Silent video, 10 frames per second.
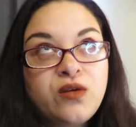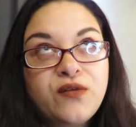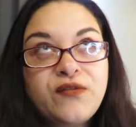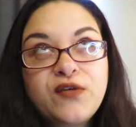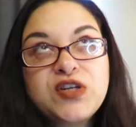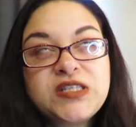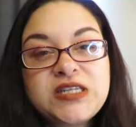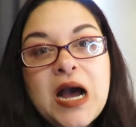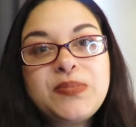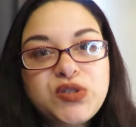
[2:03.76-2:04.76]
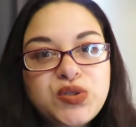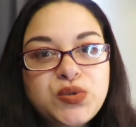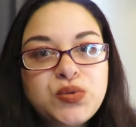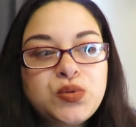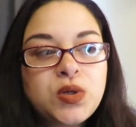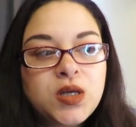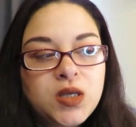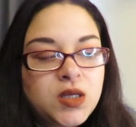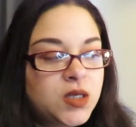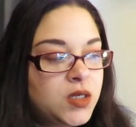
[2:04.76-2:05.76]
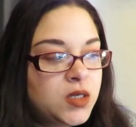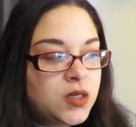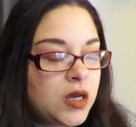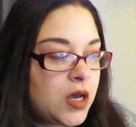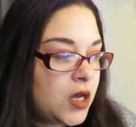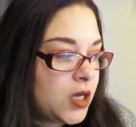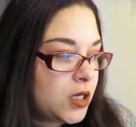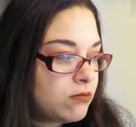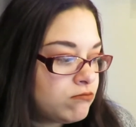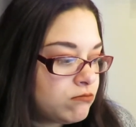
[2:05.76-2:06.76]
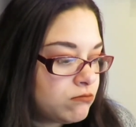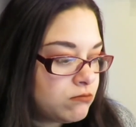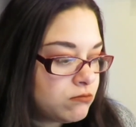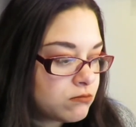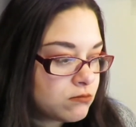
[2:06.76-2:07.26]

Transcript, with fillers: your first top two um,